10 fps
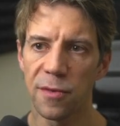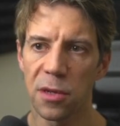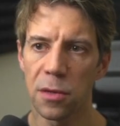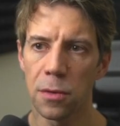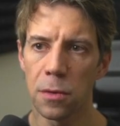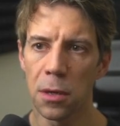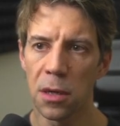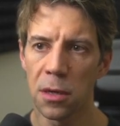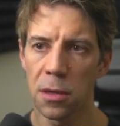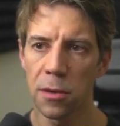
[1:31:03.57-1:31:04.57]
to
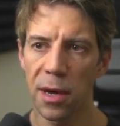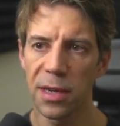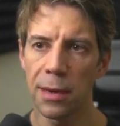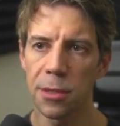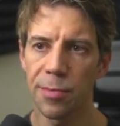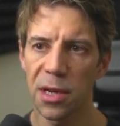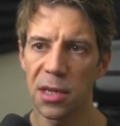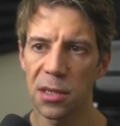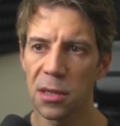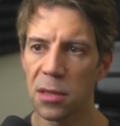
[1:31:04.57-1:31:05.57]
the right
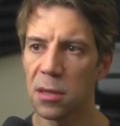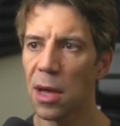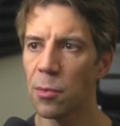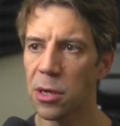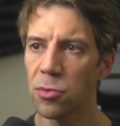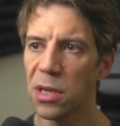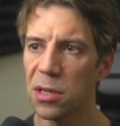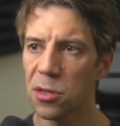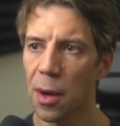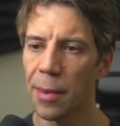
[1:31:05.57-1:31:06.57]
namespace. Then we're green,
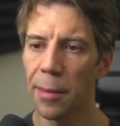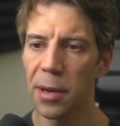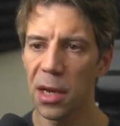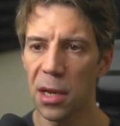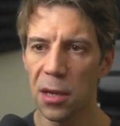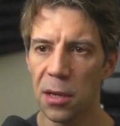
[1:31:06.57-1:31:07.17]
so I'm happy.